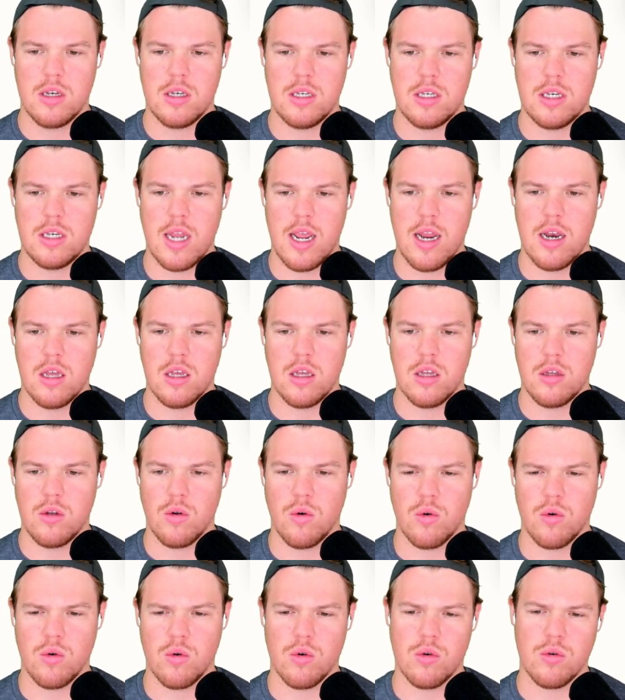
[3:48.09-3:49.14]
data
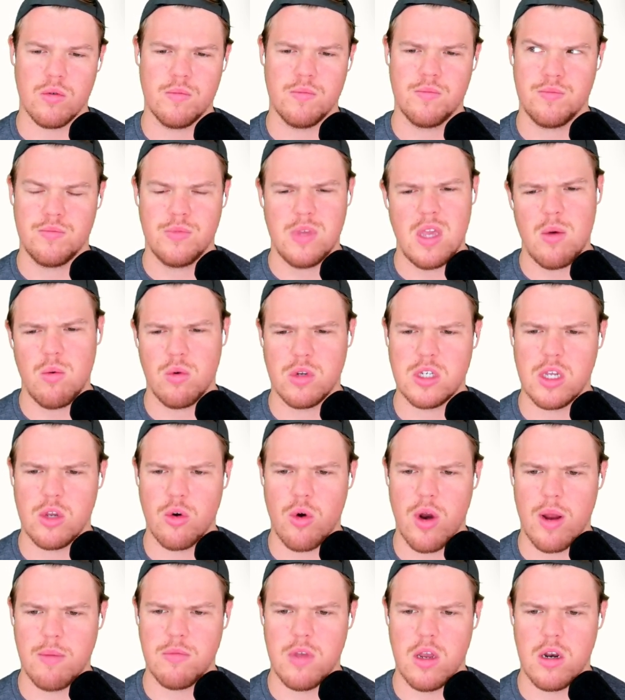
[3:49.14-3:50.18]
or yeah, we'll say
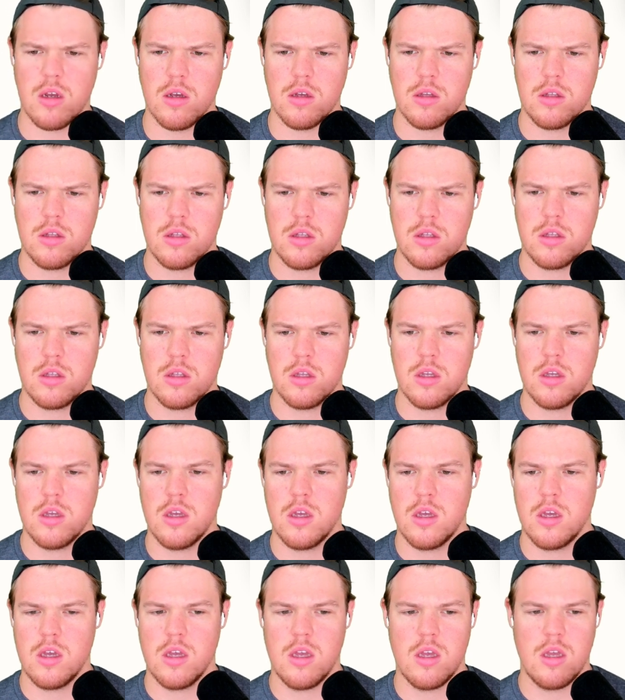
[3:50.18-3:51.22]
grab data
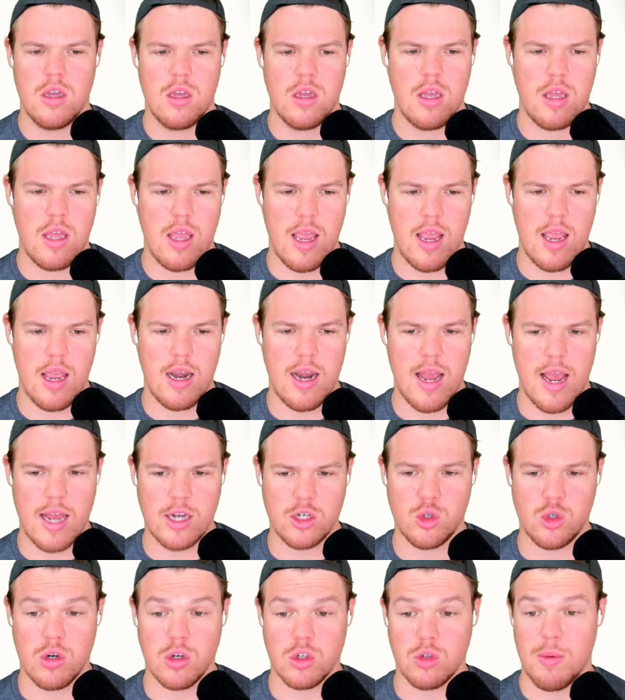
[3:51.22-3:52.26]
and add
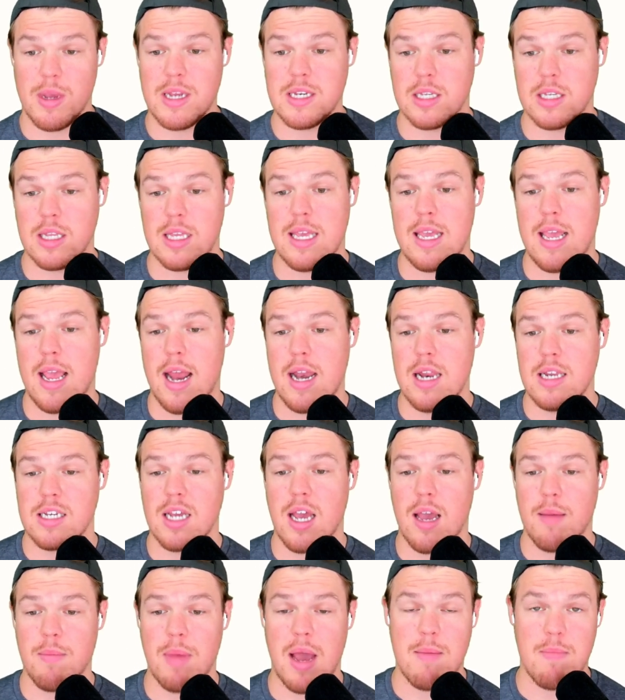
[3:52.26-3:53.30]
trigger. So basically,
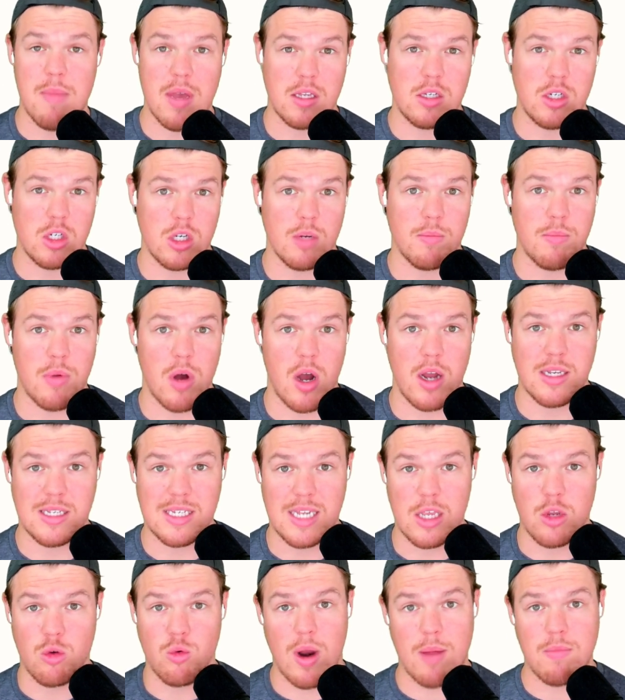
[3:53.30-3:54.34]
anytime I message the bot and say
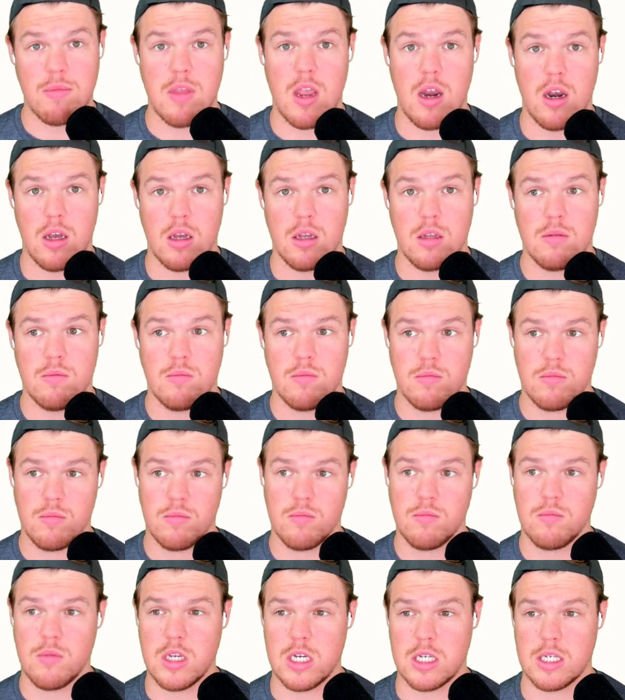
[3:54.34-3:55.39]
grab data,
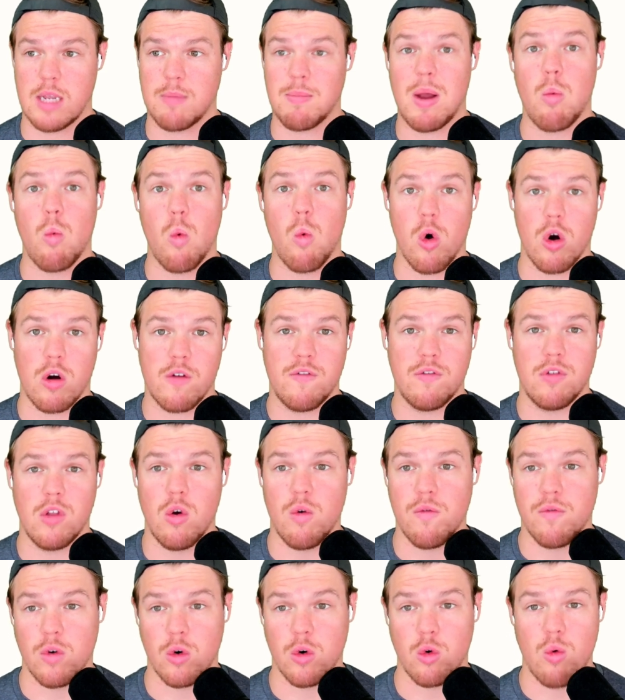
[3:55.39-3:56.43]
this is like my workflow
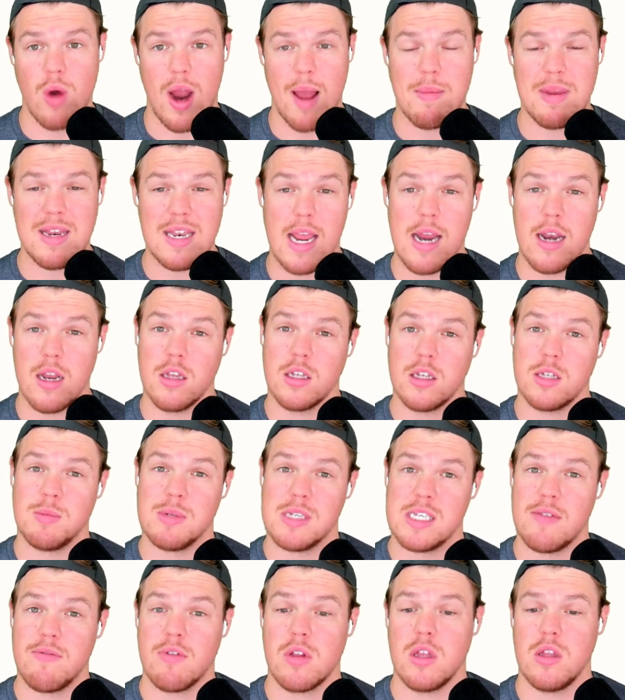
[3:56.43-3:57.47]
for grabbing data,
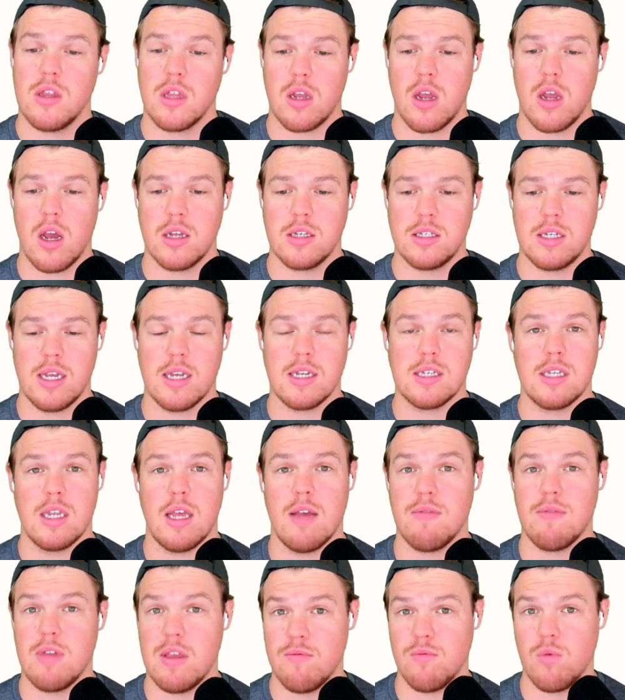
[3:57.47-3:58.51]
specifically in the context of
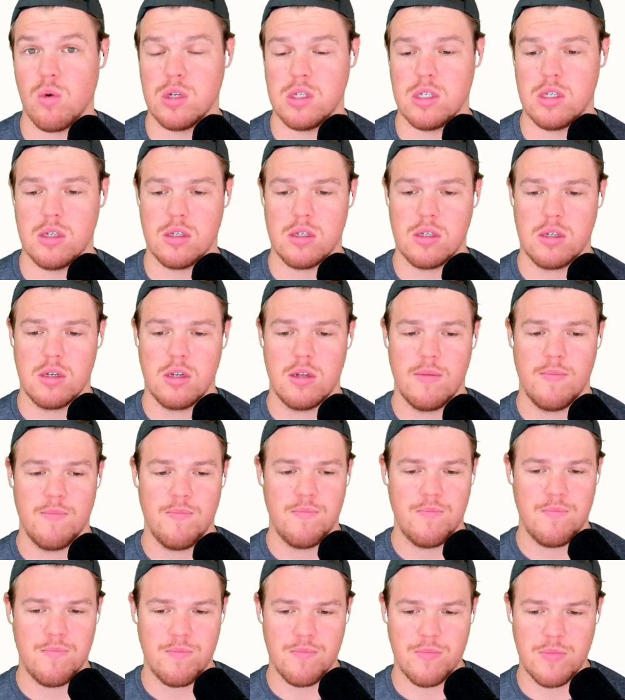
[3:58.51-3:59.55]
invoices.
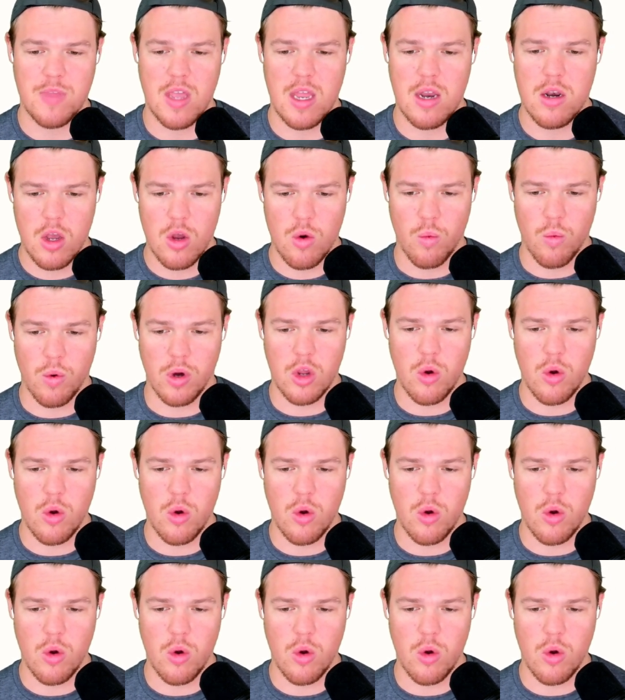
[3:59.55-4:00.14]
Then we're gonna